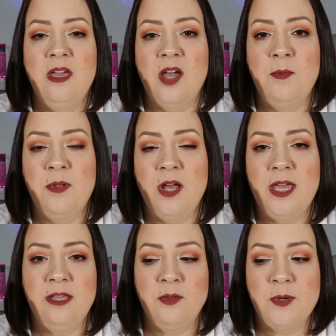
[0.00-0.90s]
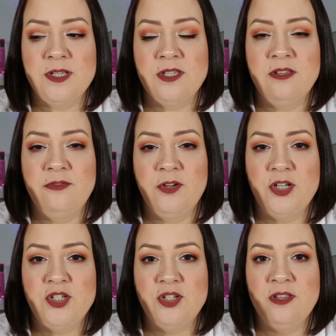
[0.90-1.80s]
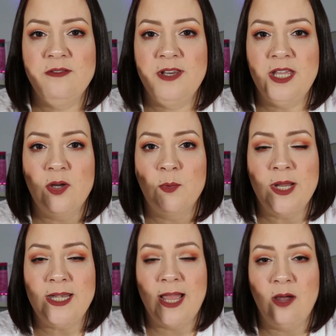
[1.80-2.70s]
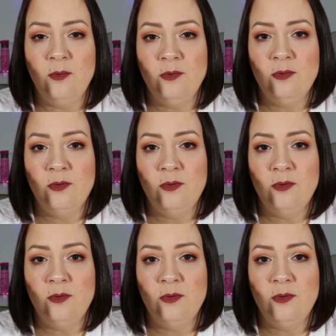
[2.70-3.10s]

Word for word: applying the rest of the footage to the video right now,